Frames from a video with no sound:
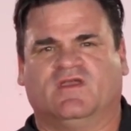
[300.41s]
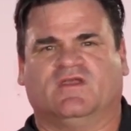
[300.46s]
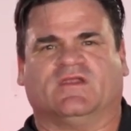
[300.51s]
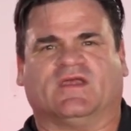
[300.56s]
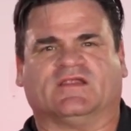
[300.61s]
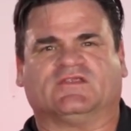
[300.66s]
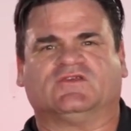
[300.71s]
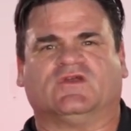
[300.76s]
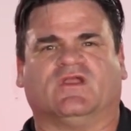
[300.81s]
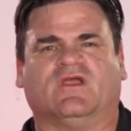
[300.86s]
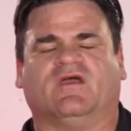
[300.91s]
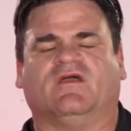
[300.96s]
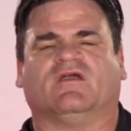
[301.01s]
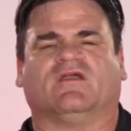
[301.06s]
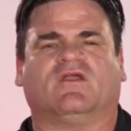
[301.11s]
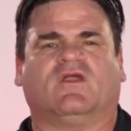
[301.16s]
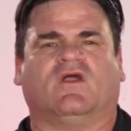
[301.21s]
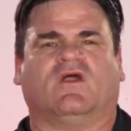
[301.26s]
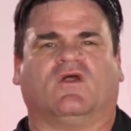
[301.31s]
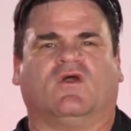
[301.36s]
That's going to
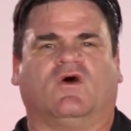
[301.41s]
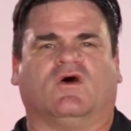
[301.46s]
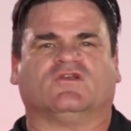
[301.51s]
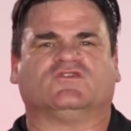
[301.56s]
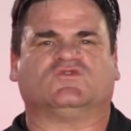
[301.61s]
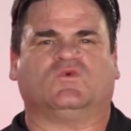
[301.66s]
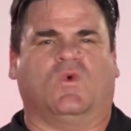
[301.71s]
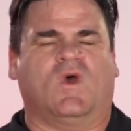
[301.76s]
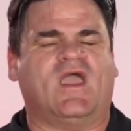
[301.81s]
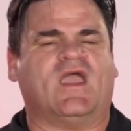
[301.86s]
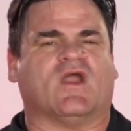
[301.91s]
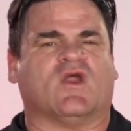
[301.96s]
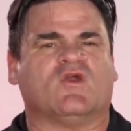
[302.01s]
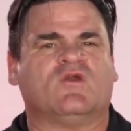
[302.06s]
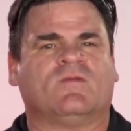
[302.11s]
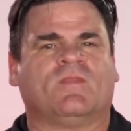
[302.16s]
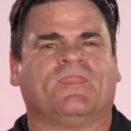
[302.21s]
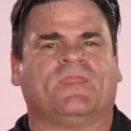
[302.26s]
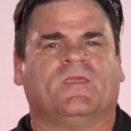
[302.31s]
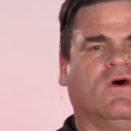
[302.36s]
cause wear
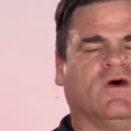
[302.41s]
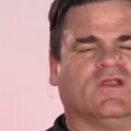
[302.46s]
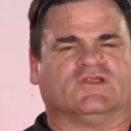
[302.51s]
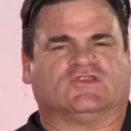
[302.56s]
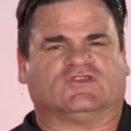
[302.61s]
on a